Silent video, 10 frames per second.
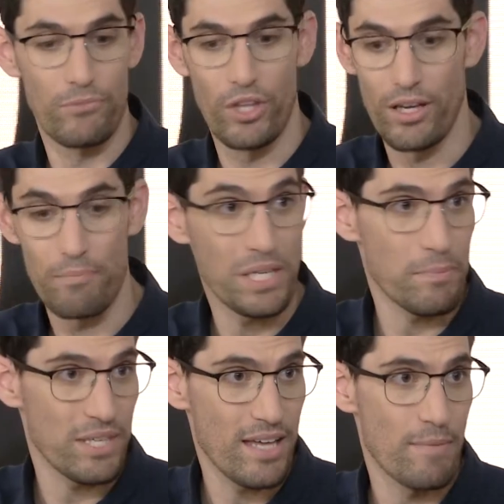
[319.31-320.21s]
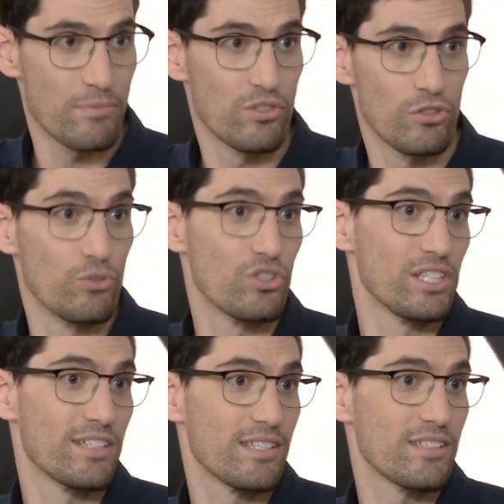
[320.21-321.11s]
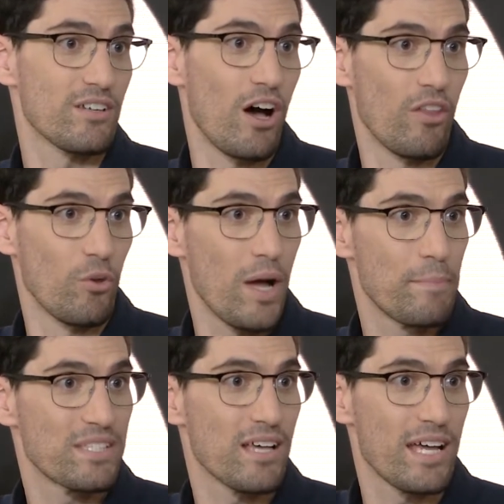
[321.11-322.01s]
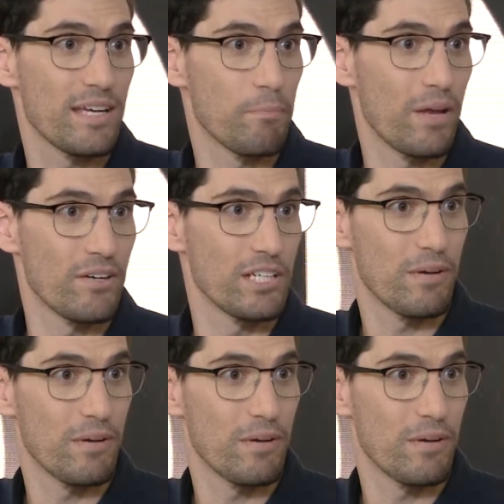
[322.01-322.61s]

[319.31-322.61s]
The PPMs usually exist on the website, buried